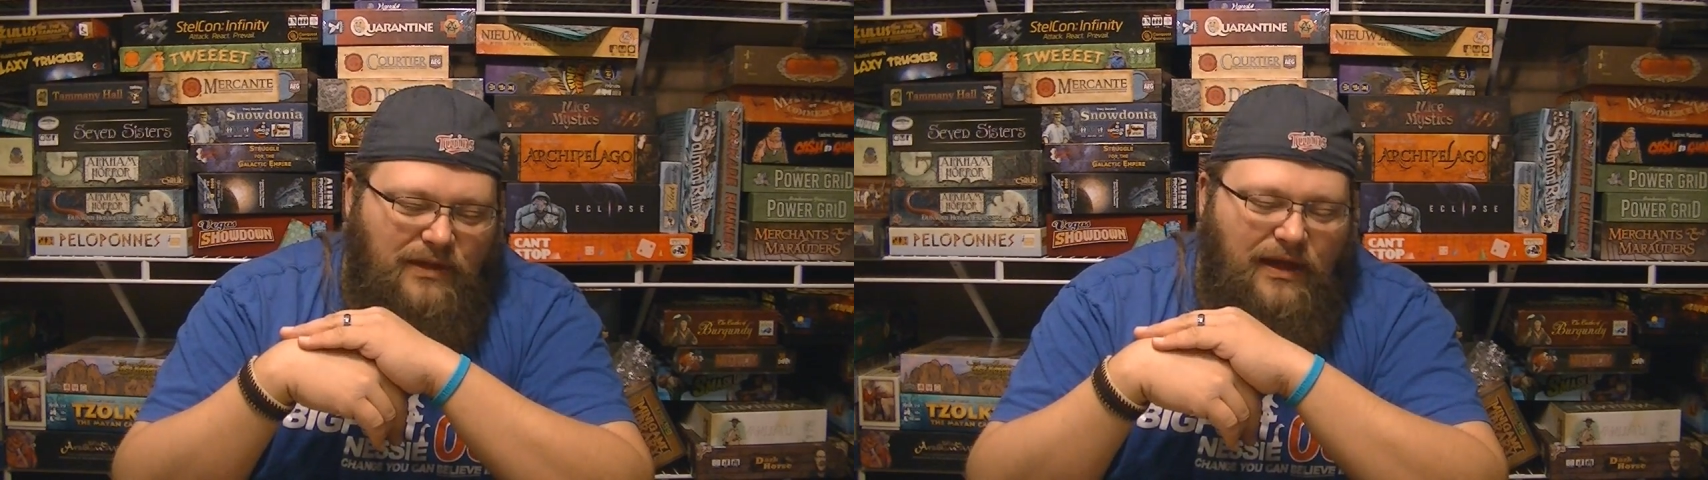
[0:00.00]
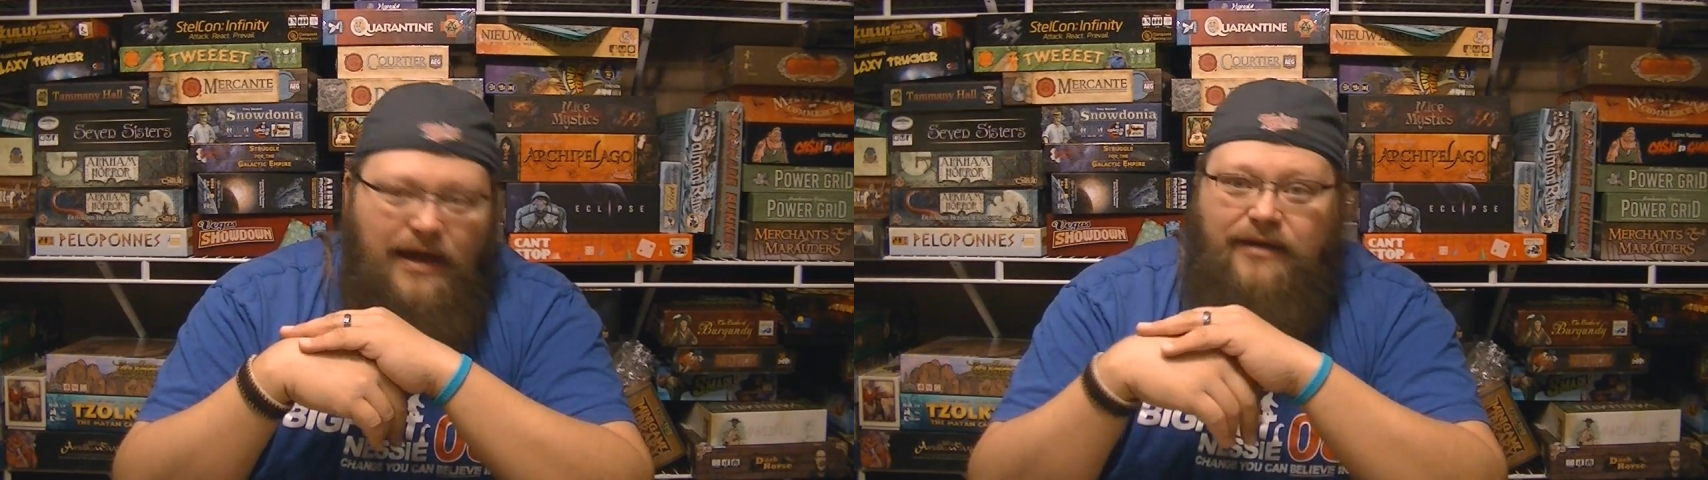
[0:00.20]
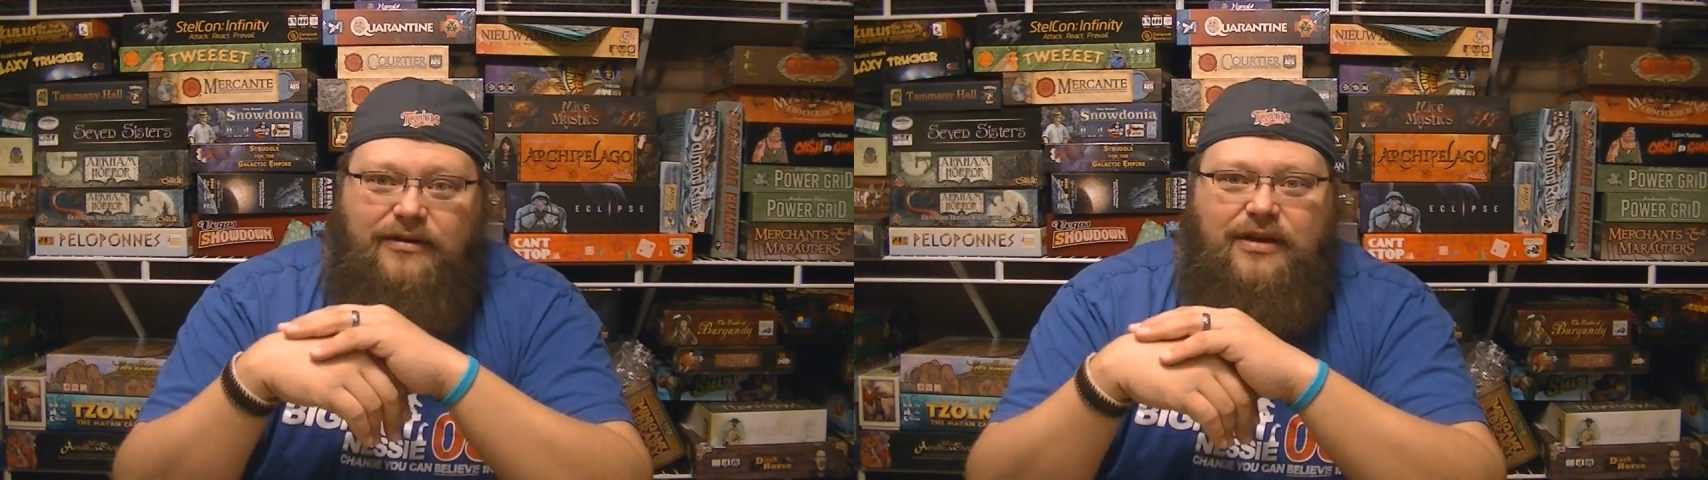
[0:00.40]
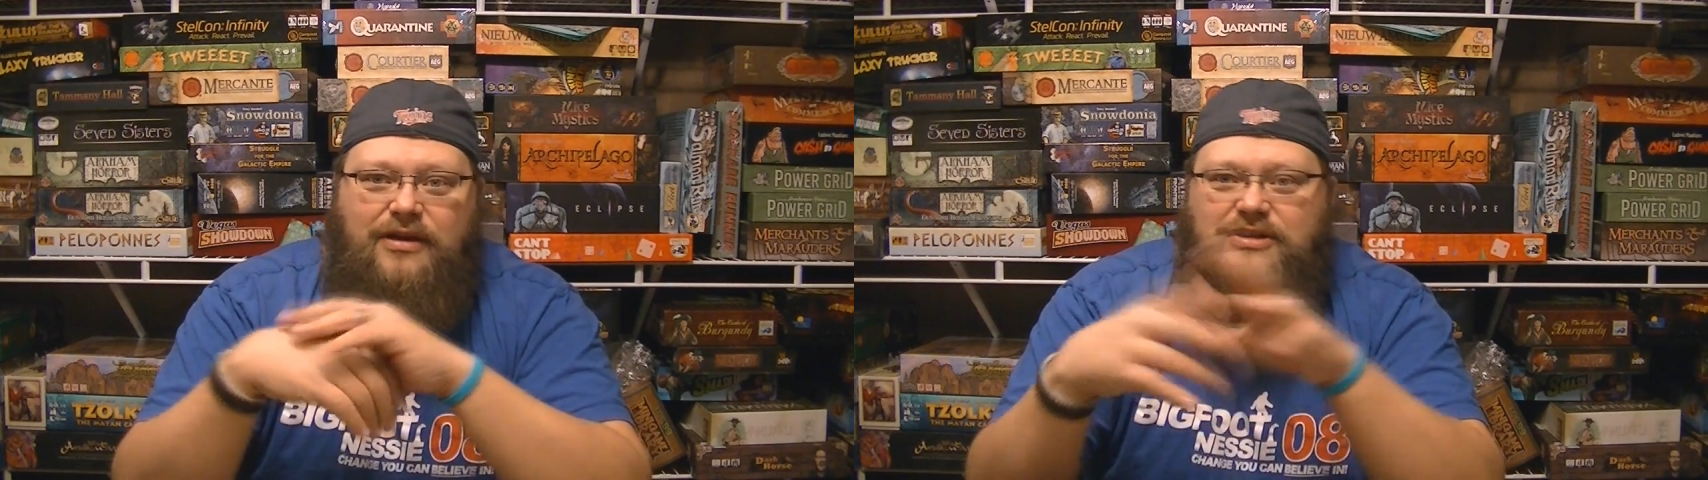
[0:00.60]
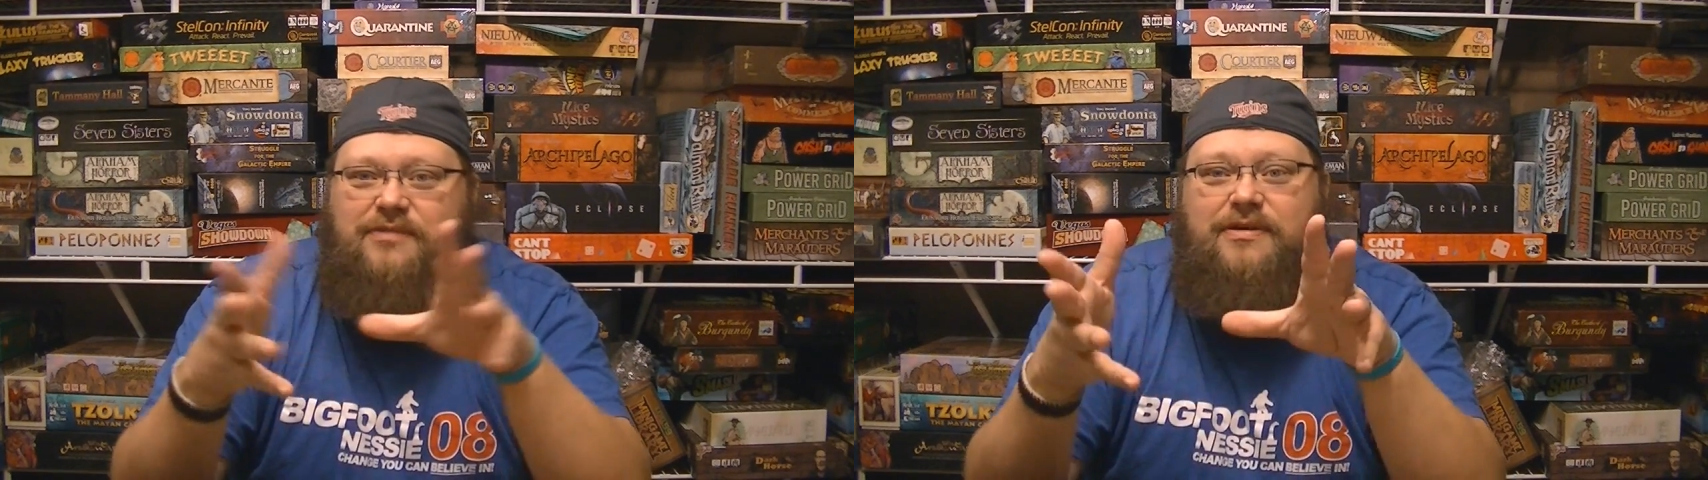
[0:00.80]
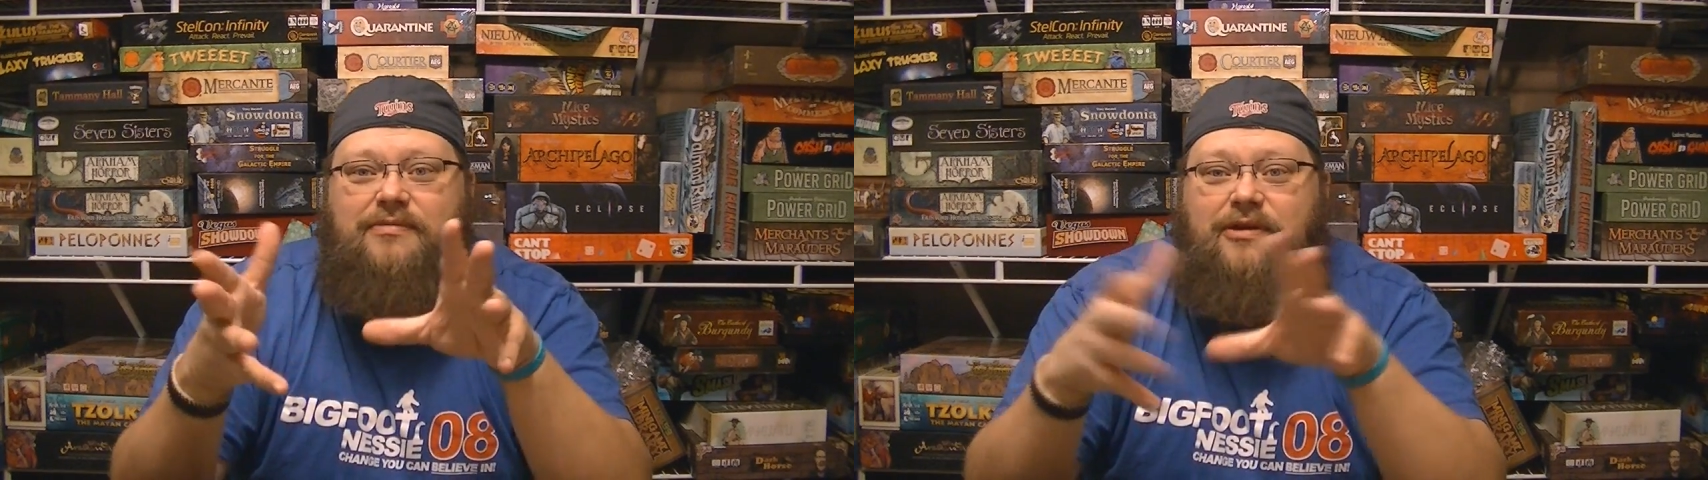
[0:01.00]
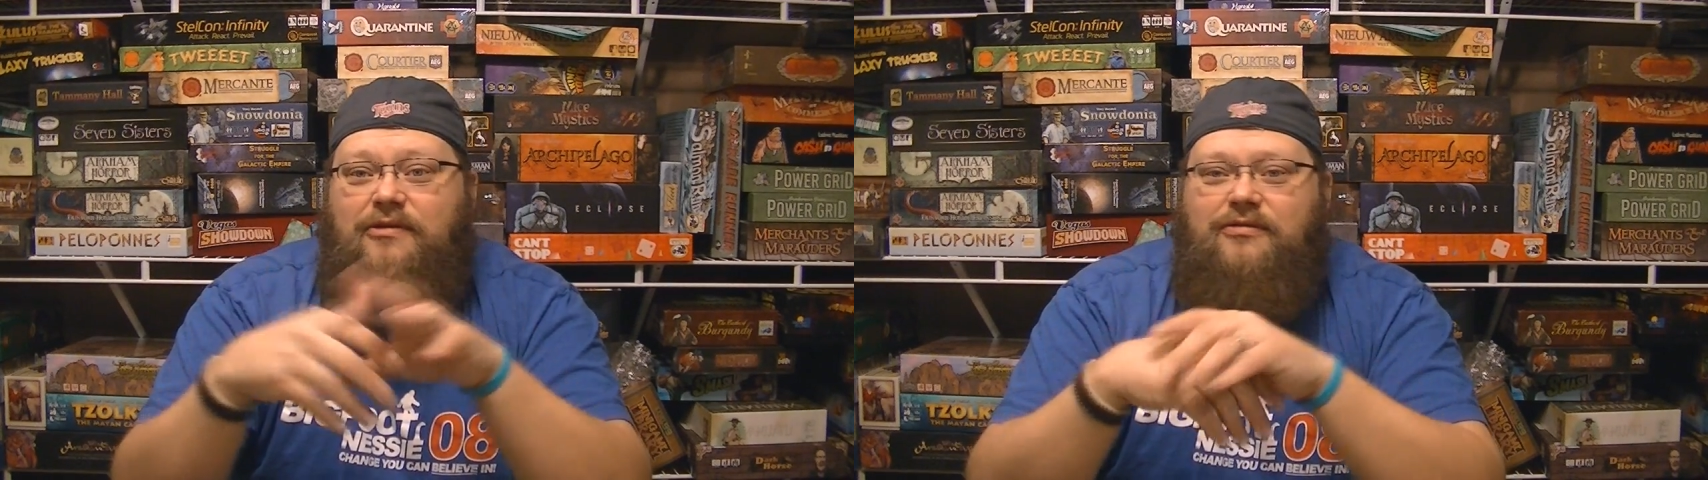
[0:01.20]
And she beat me.